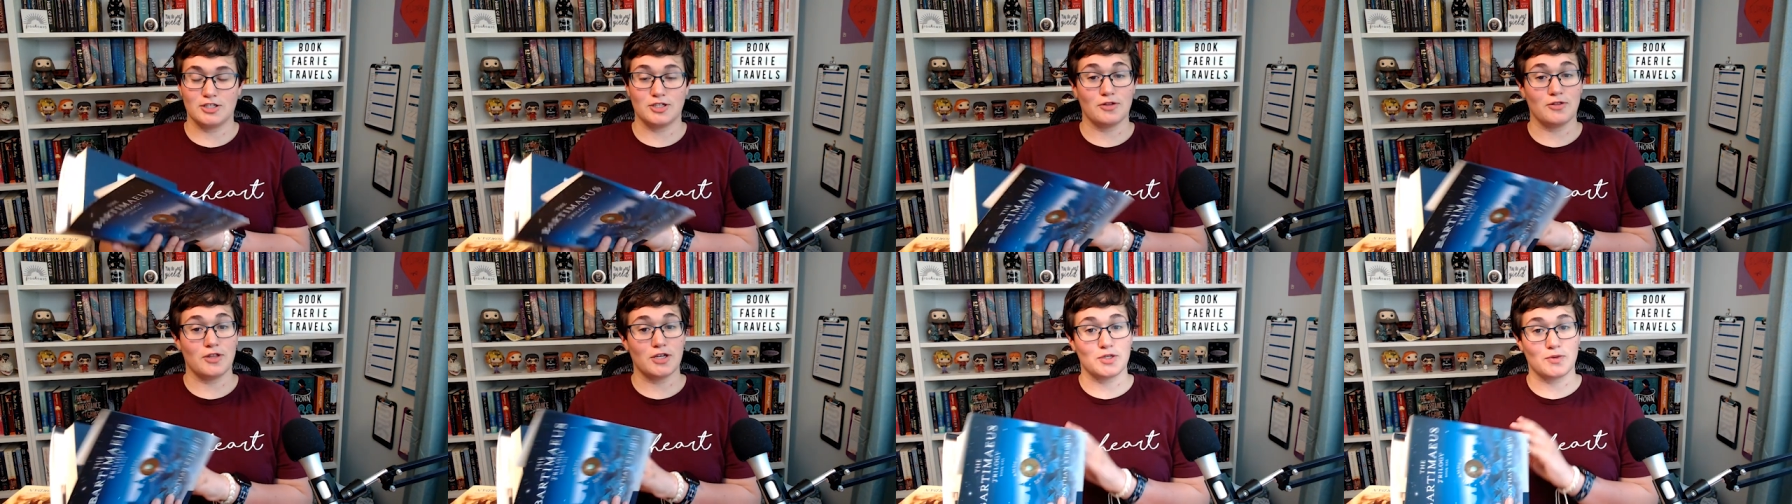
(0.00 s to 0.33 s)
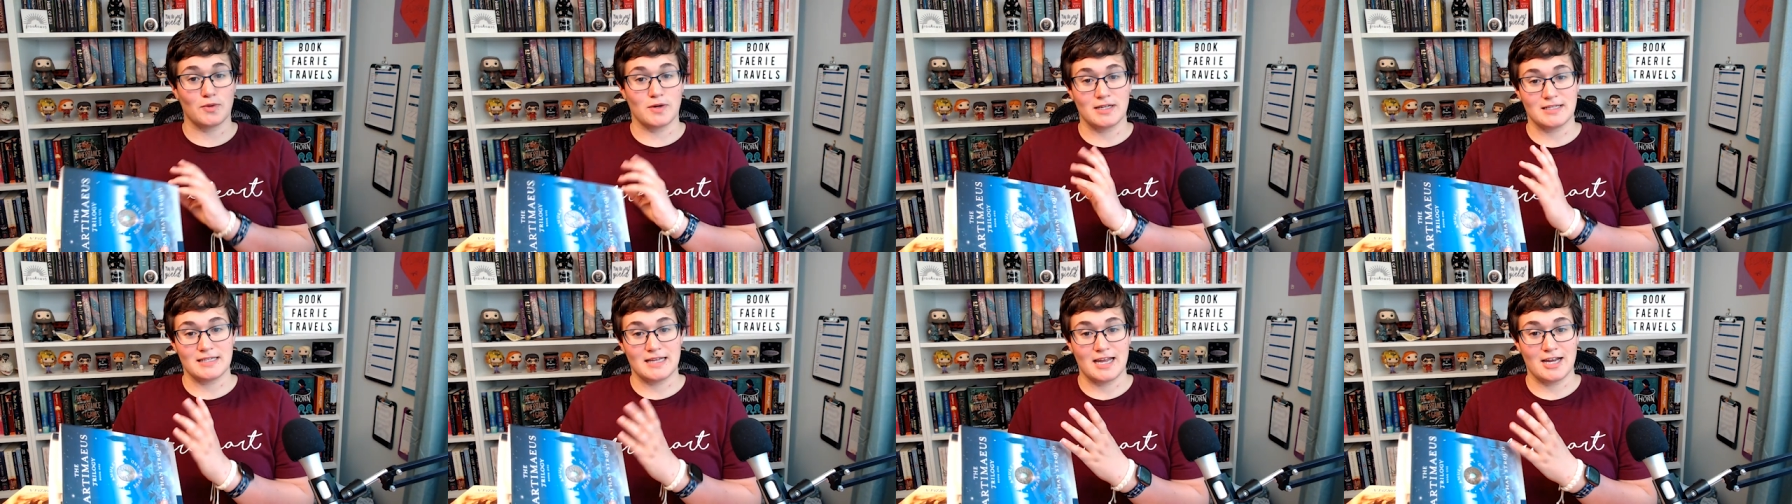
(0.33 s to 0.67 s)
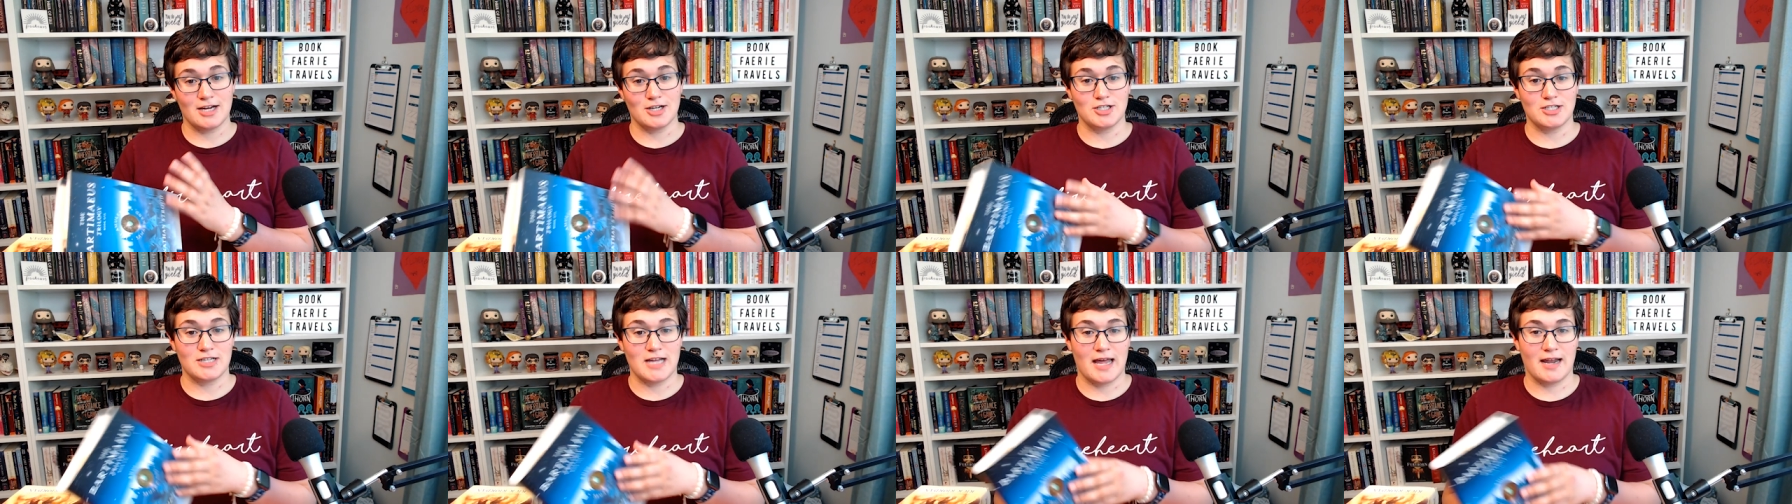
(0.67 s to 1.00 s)
And so this one is
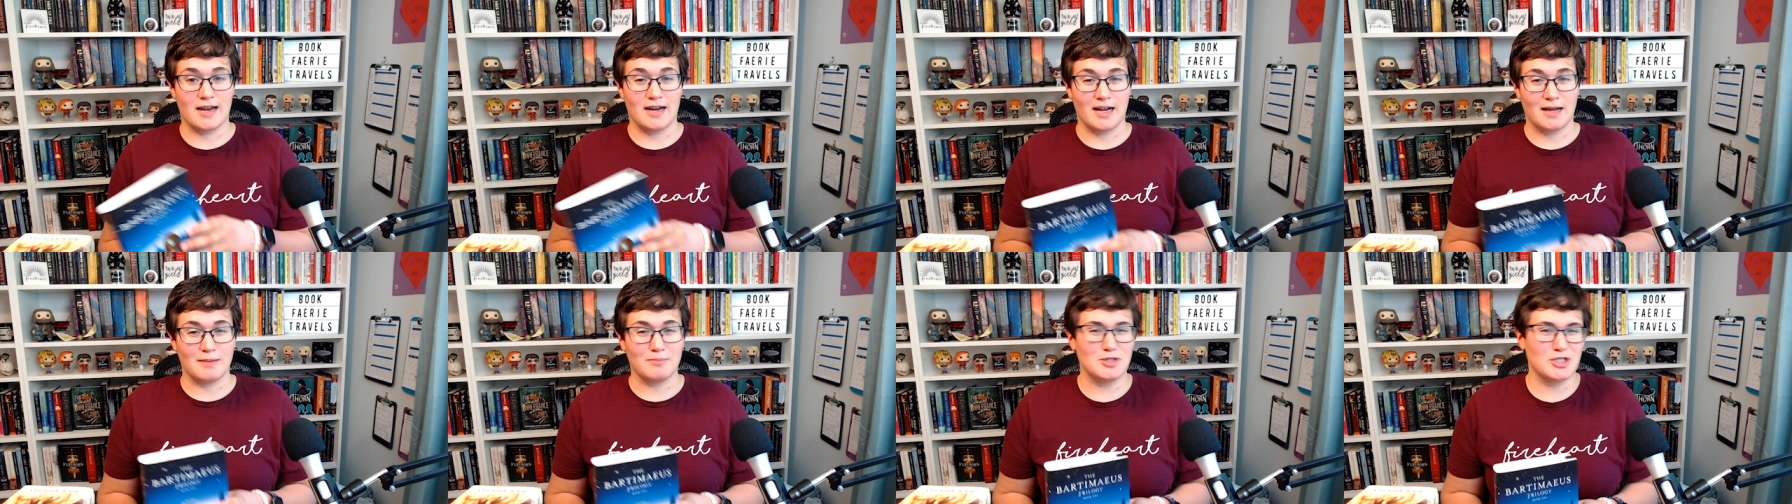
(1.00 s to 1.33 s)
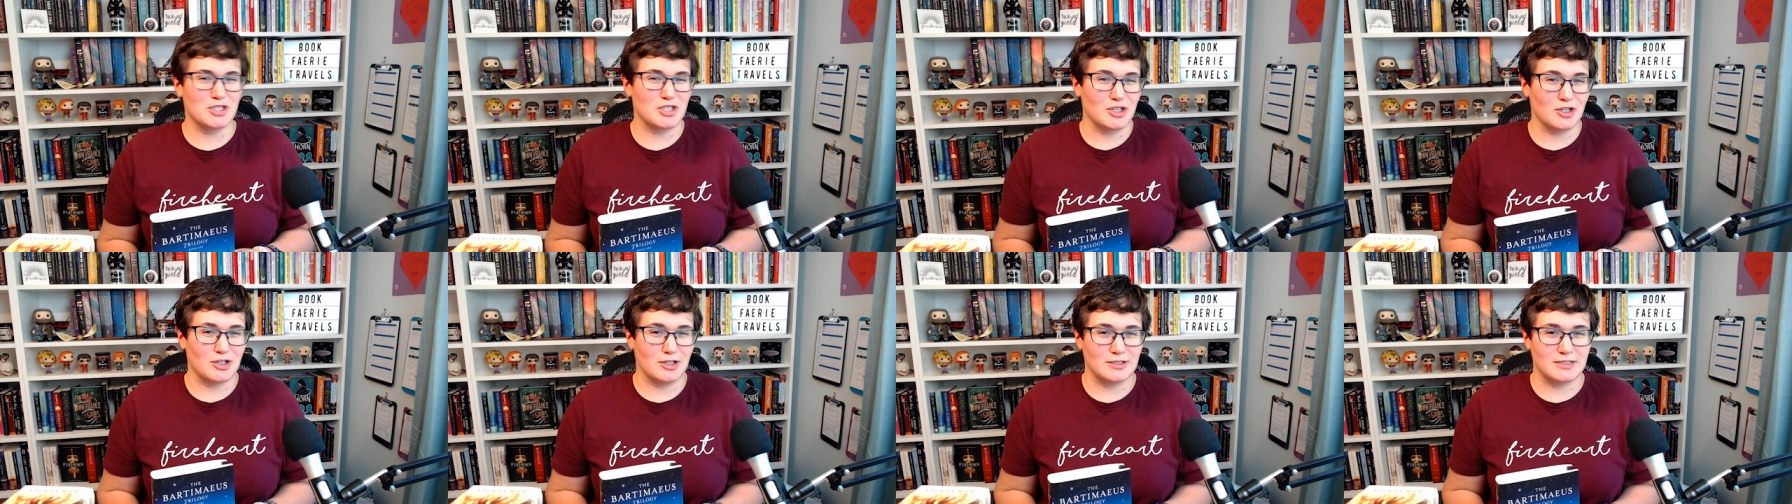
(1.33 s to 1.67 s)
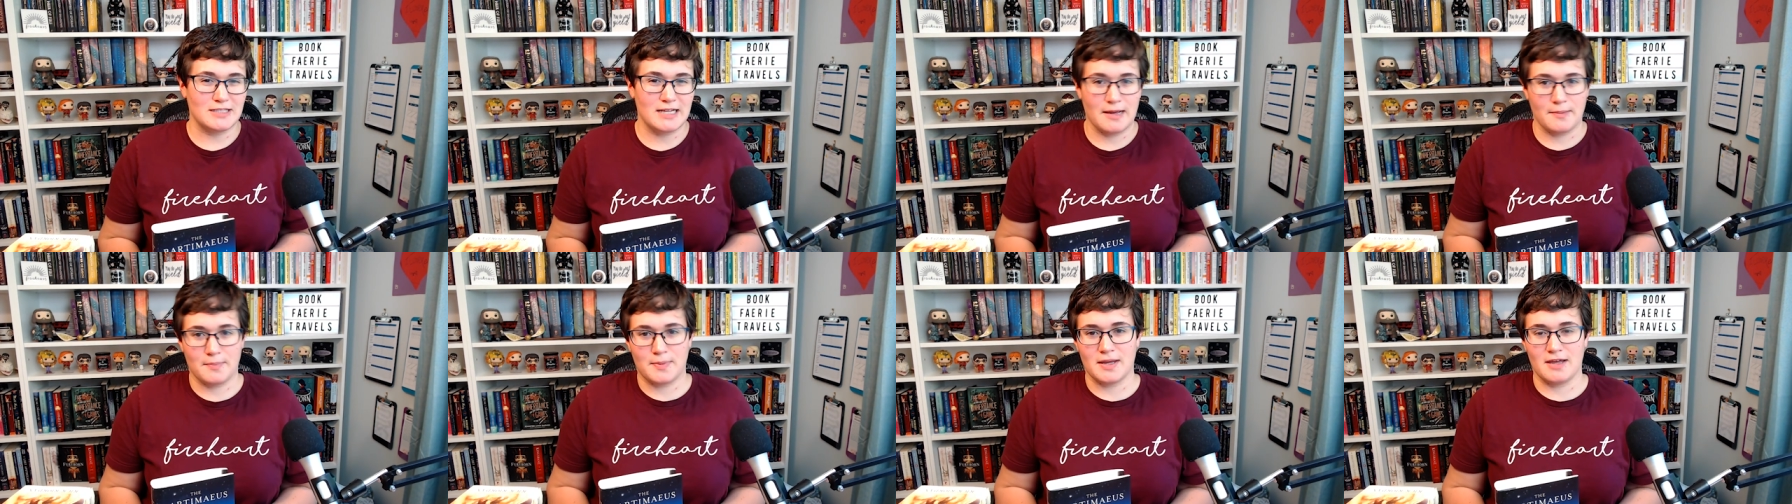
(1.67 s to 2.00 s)
age 10 and up. Just a little
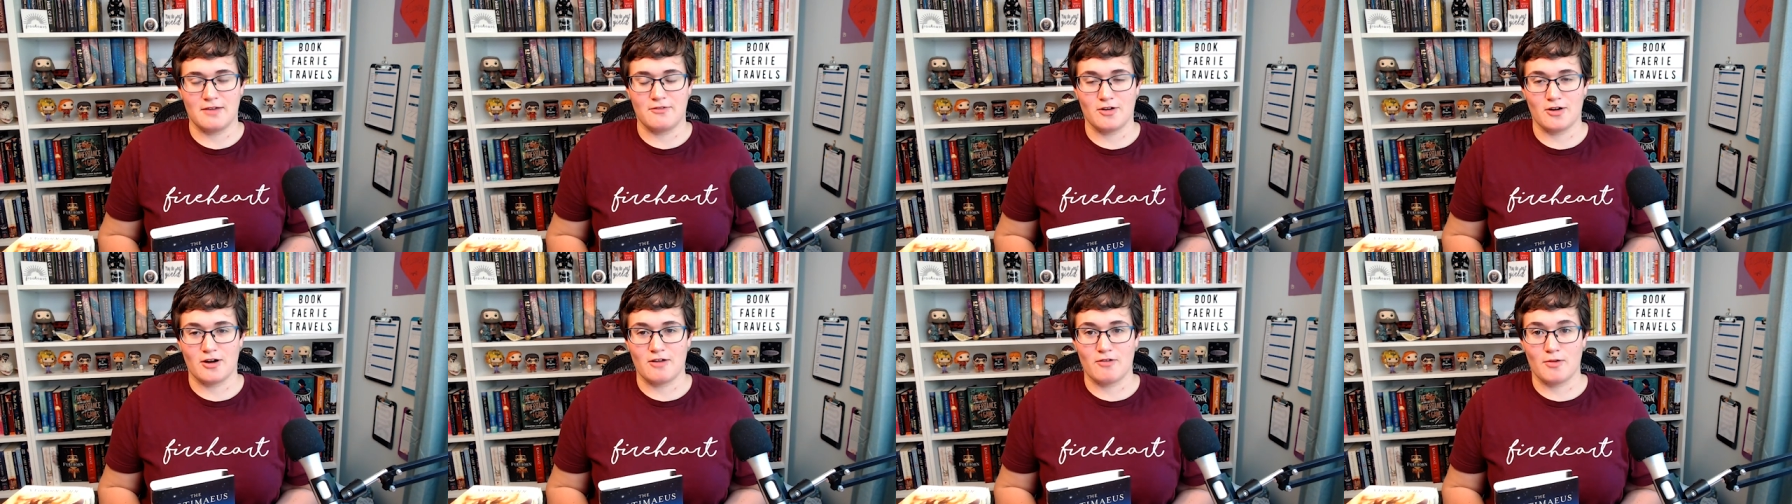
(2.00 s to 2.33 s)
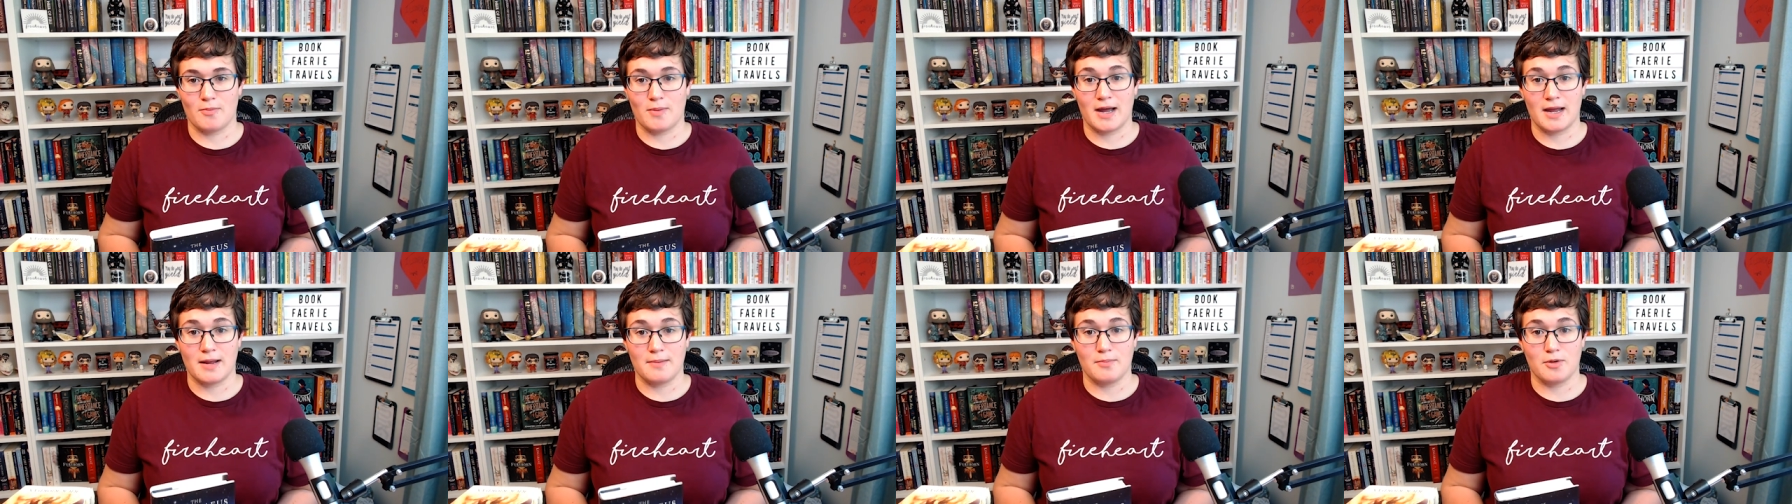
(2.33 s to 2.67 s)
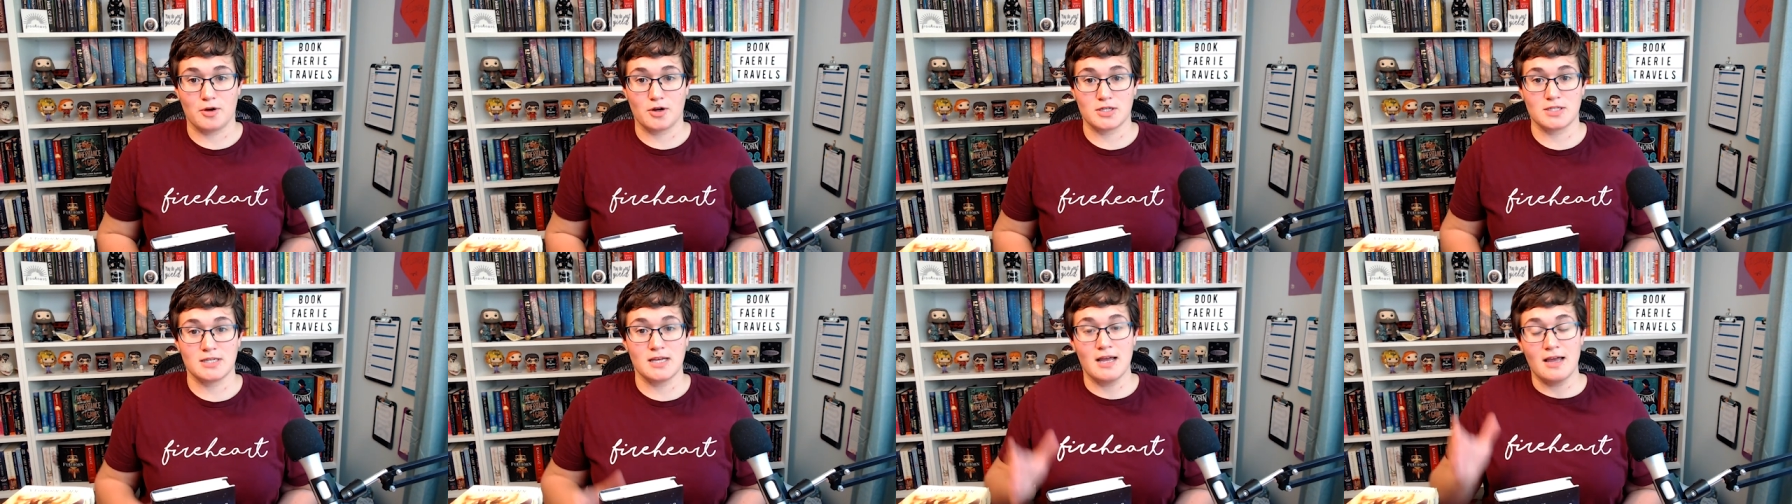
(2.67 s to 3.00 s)
tip if you're ever buying
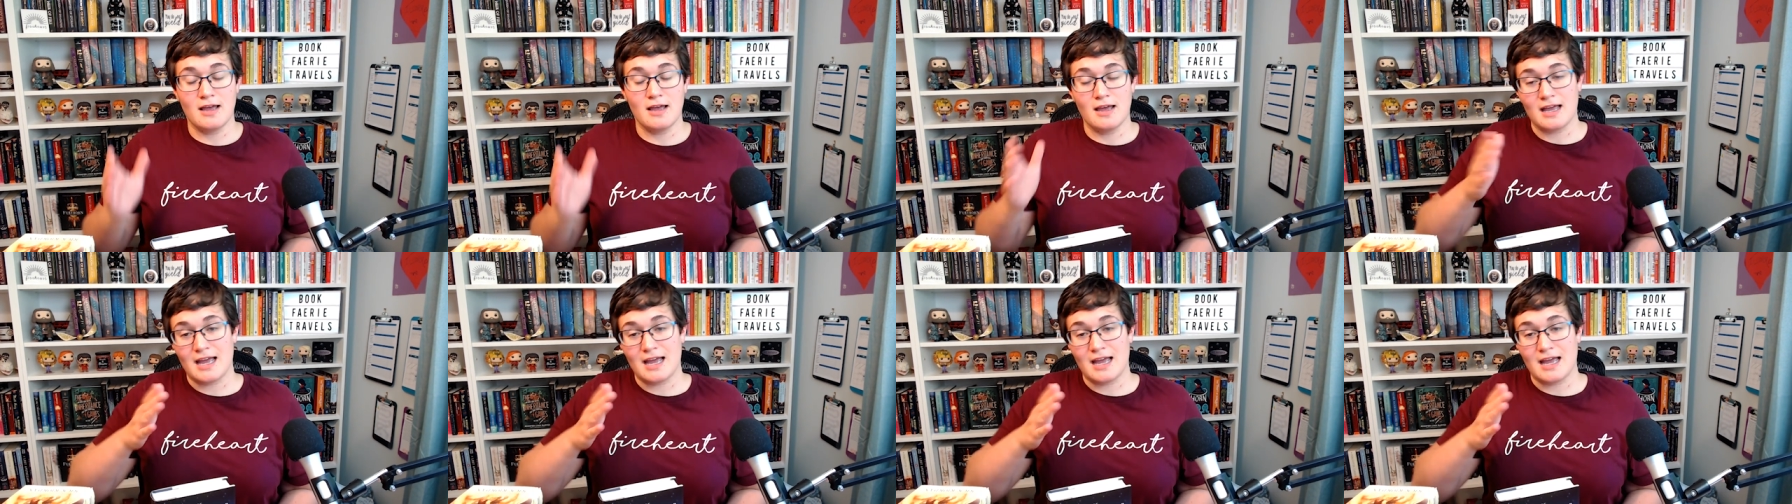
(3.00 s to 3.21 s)
books